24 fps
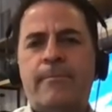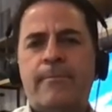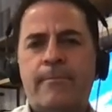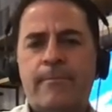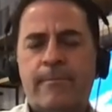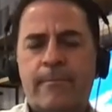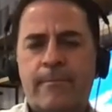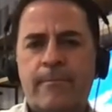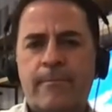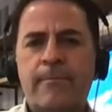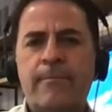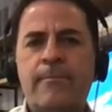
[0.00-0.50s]

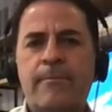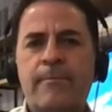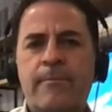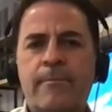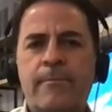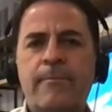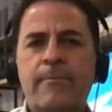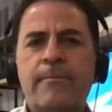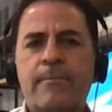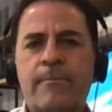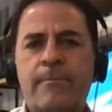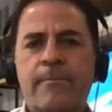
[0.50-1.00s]

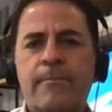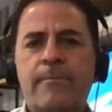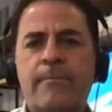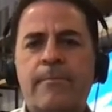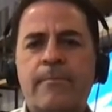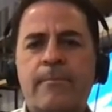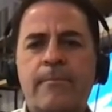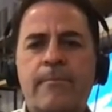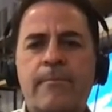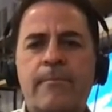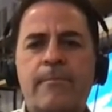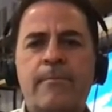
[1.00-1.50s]

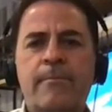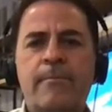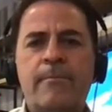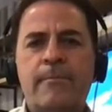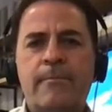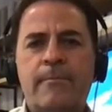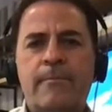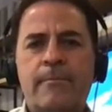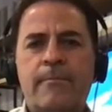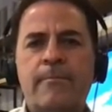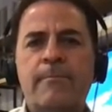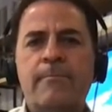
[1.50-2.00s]

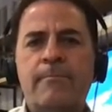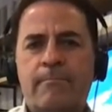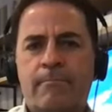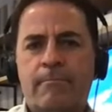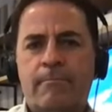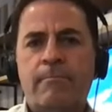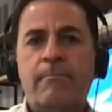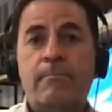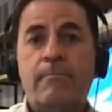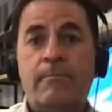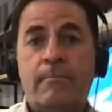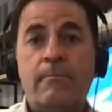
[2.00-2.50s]

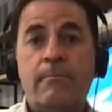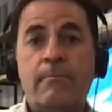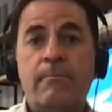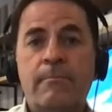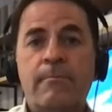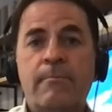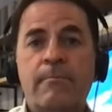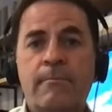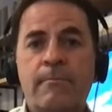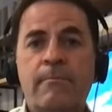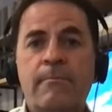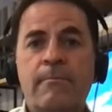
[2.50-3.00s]

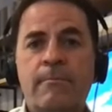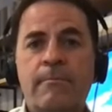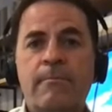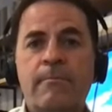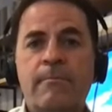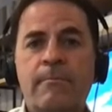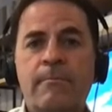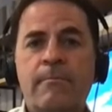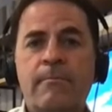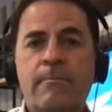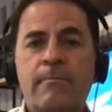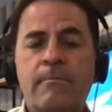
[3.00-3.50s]

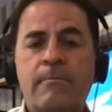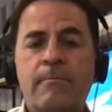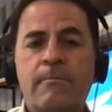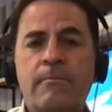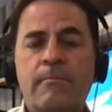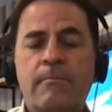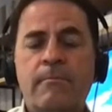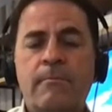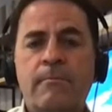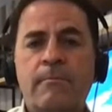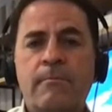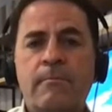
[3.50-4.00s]

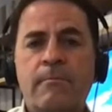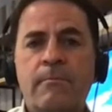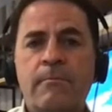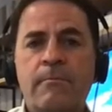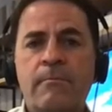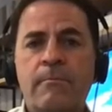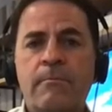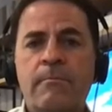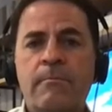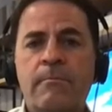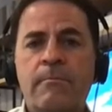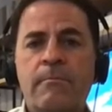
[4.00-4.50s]

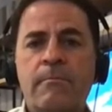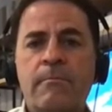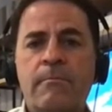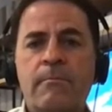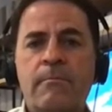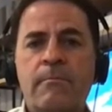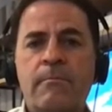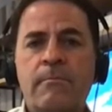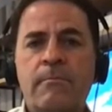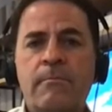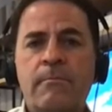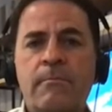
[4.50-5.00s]

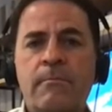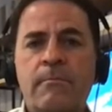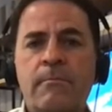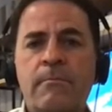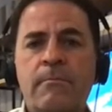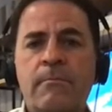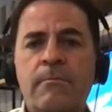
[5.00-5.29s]
(silent)